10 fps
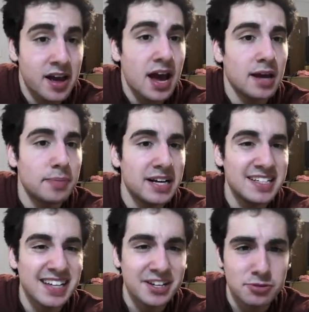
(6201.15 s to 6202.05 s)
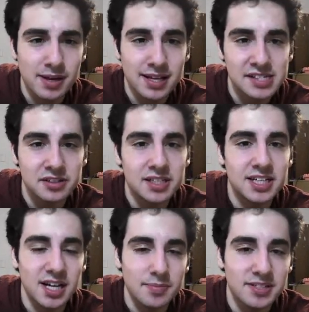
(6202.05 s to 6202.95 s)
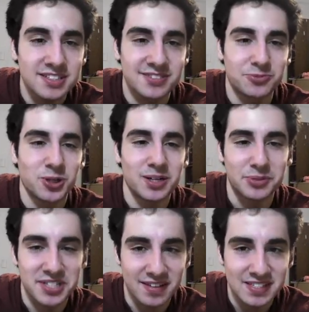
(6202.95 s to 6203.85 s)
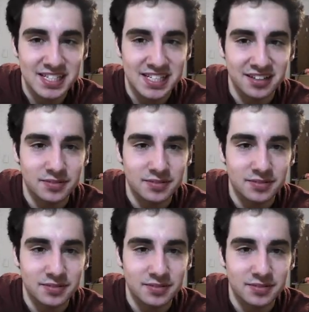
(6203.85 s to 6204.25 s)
And because I use my legs all the time, this is word number 17.